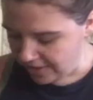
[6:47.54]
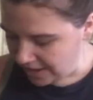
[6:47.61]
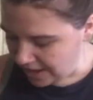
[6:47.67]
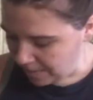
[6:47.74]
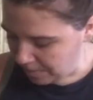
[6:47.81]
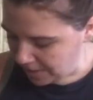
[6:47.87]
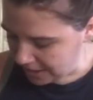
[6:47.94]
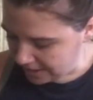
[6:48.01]
I
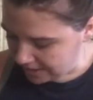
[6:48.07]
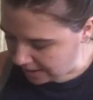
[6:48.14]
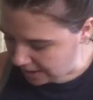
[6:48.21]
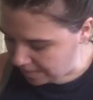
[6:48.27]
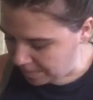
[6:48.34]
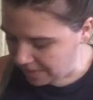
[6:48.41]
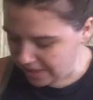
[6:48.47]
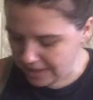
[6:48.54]
picked up
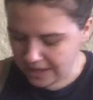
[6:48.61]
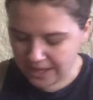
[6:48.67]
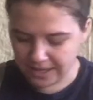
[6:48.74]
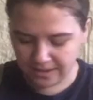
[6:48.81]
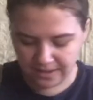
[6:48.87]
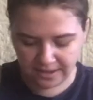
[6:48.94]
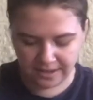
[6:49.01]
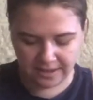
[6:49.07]

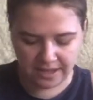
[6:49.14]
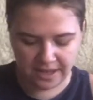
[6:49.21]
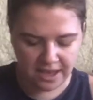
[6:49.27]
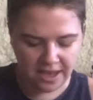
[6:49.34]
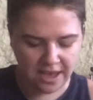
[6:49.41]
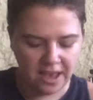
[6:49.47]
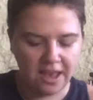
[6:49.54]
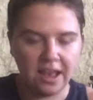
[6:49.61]
this.
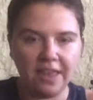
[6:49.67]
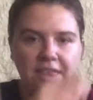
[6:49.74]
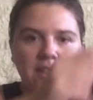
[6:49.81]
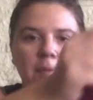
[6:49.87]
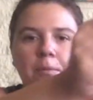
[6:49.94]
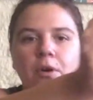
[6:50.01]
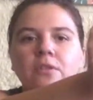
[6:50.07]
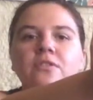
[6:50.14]
I think
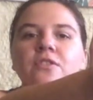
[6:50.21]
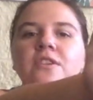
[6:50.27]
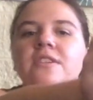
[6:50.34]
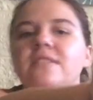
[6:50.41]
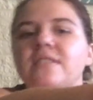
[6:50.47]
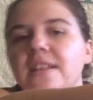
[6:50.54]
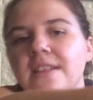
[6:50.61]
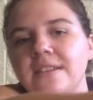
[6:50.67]
I'm also going to
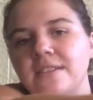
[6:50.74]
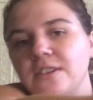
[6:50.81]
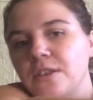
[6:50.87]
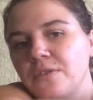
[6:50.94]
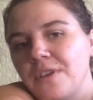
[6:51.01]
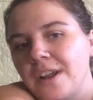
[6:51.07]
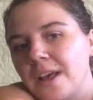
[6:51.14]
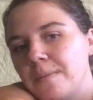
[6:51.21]
send this to
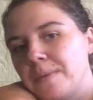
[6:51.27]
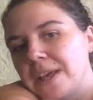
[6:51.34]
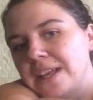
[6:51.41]
ThredUp.